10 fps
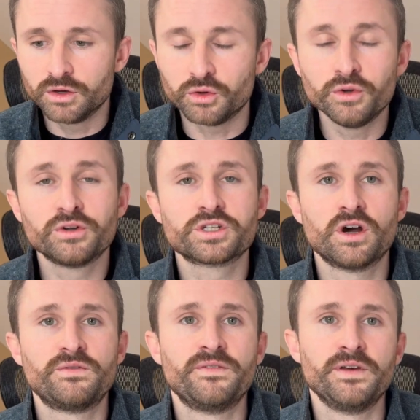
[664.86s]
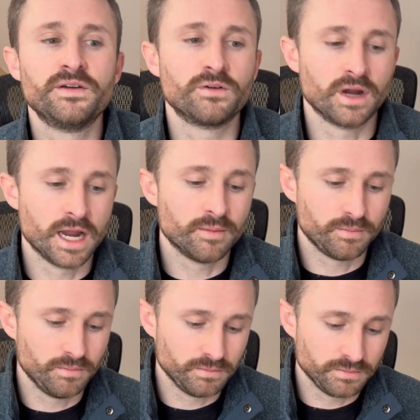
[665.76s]
do yourself a favor and
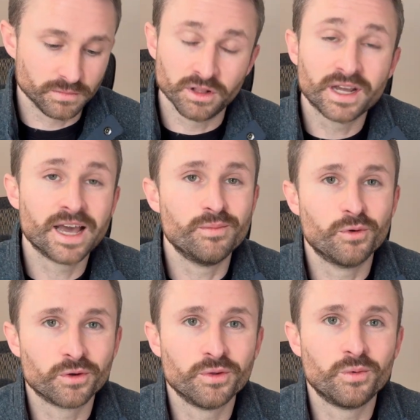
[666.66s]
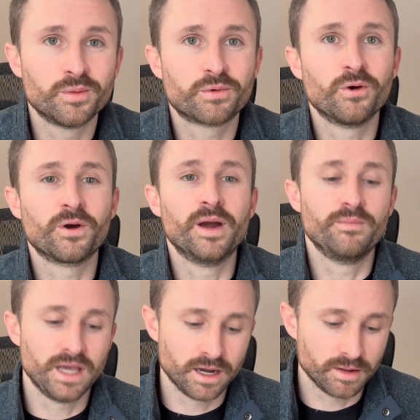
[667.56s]
look at more than one
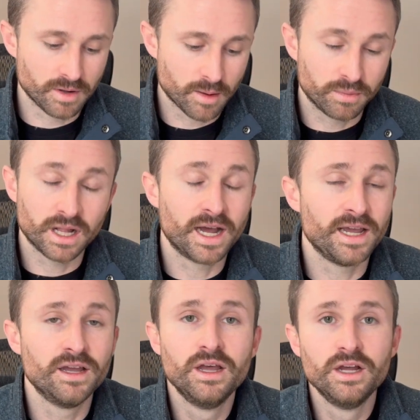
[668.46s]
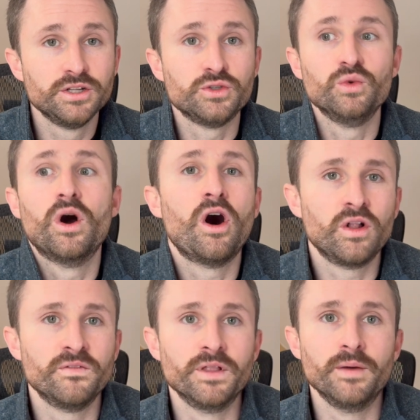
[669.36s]
program and apply to
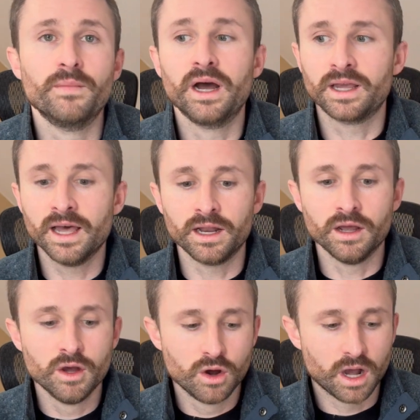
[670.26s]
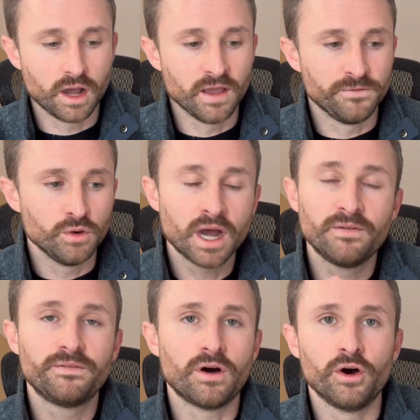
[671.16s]
all of them. Again, if you
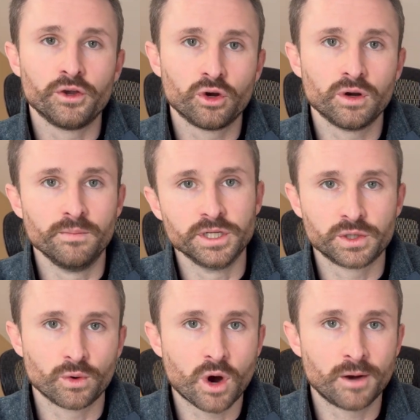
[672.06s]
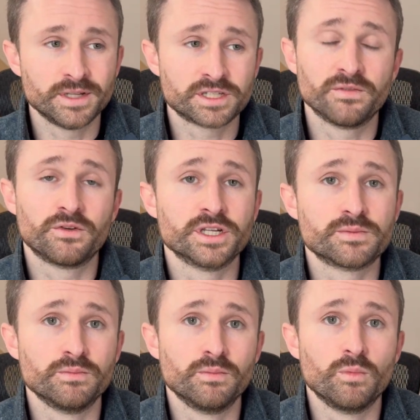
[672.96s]
have all your admission requirements done for this